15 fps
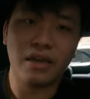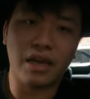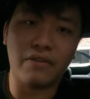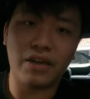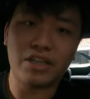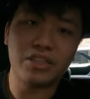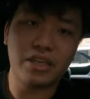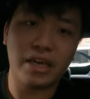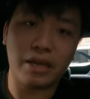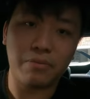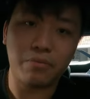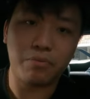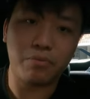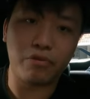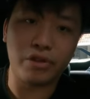I've actually
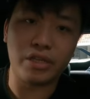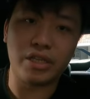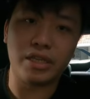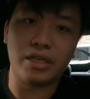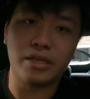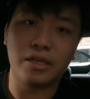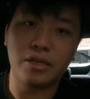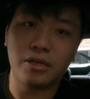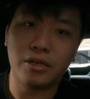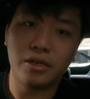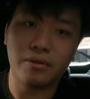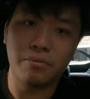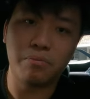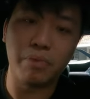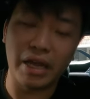had pretty
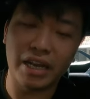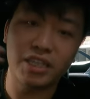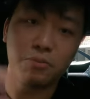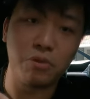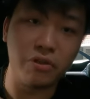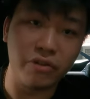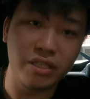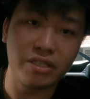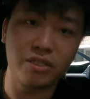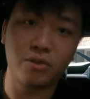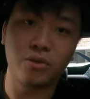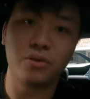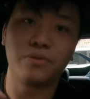bad experience